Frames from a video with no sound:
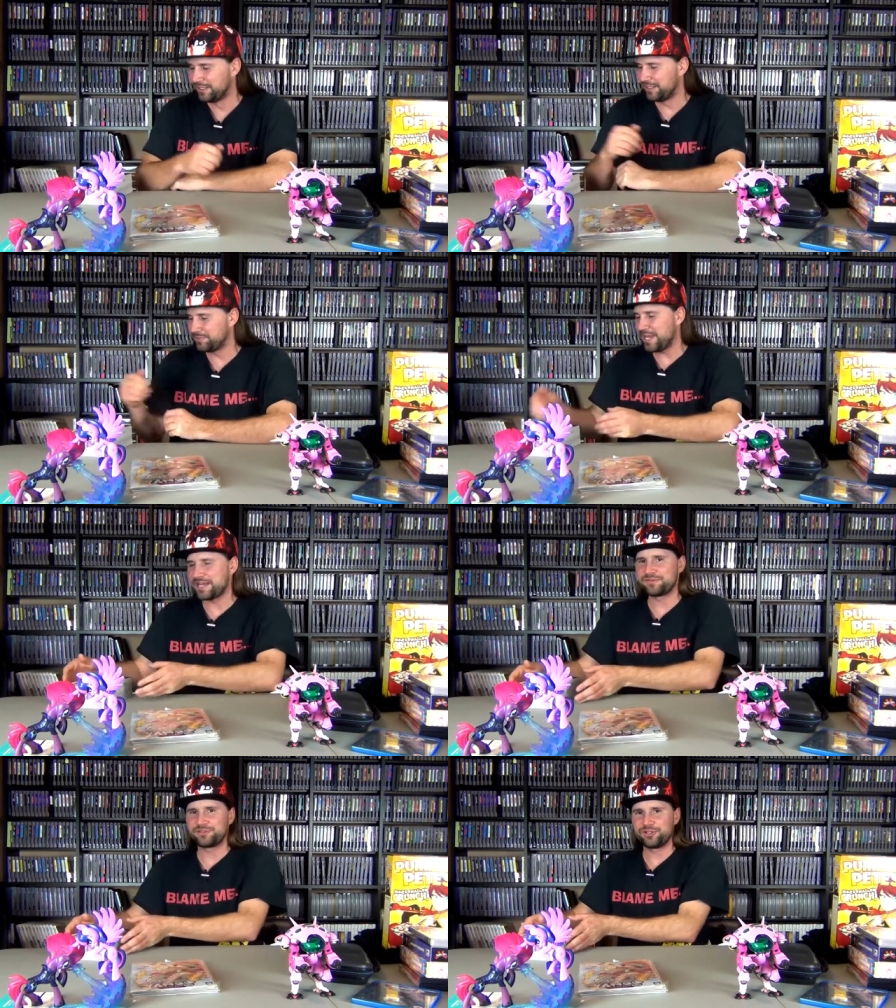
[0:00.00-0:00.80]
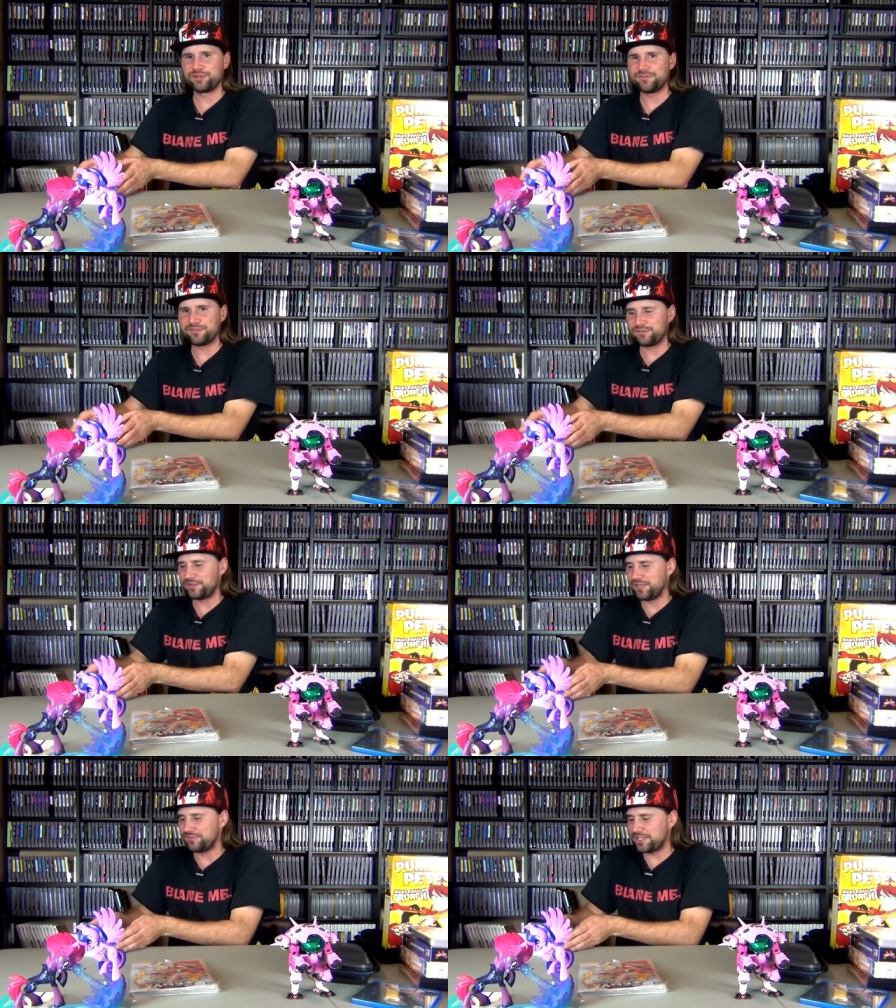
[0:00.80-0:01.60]
Yeah, so if you
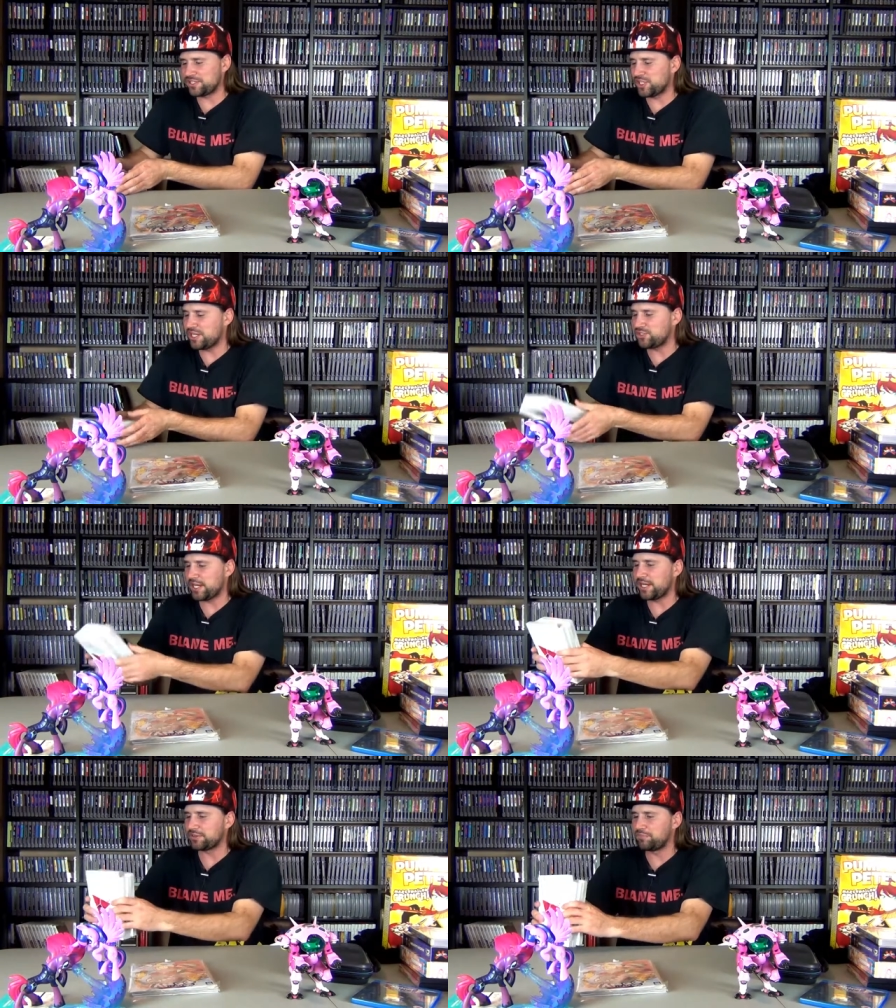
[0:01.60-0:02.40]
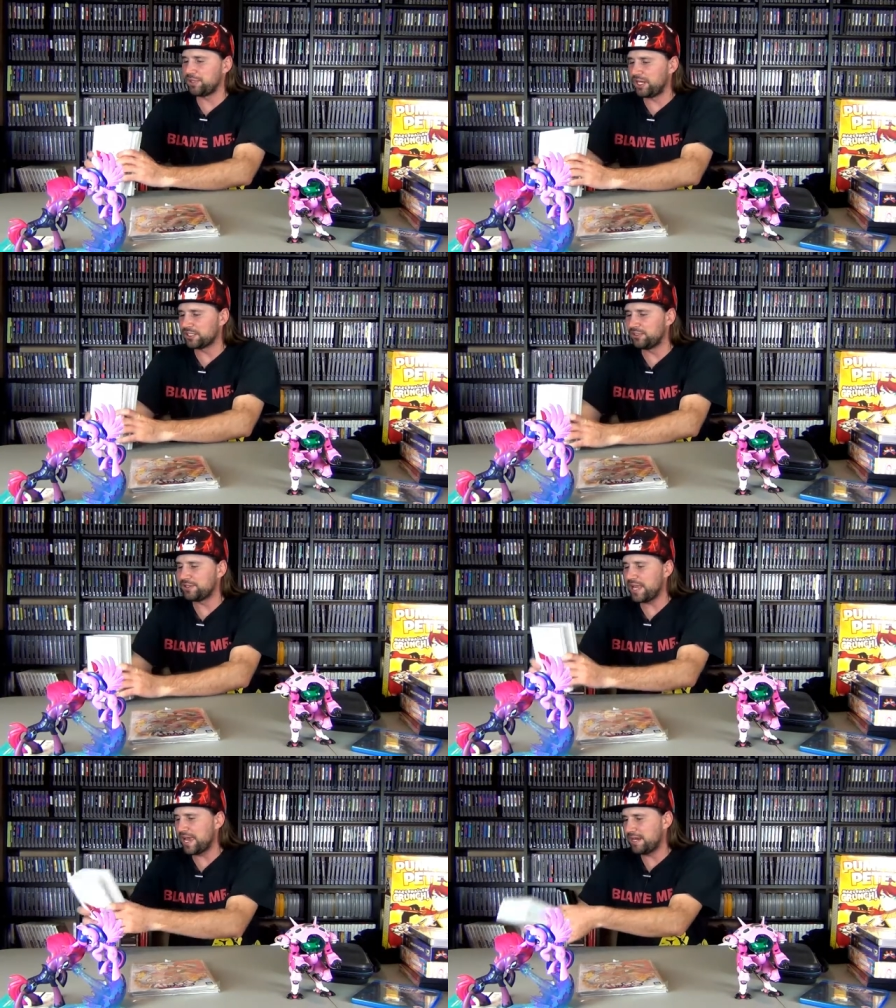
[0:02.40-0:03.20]
ever get the chance, check out the manga or
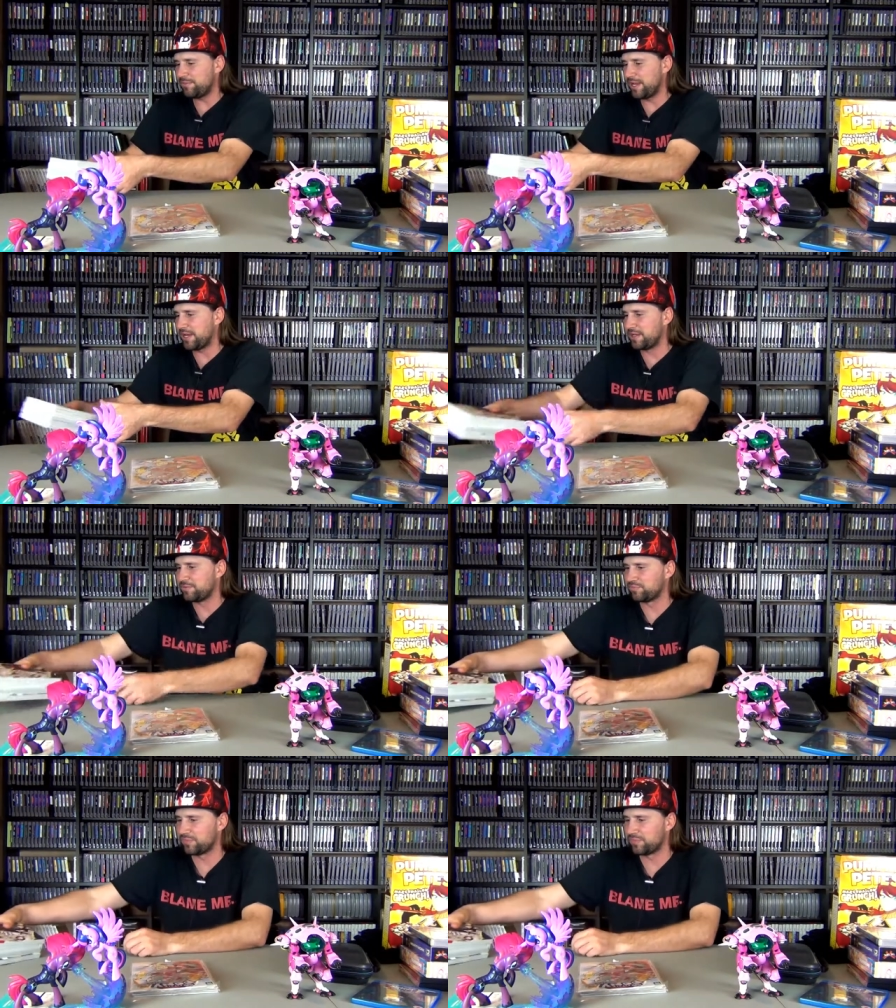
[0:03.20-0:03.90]
the anime.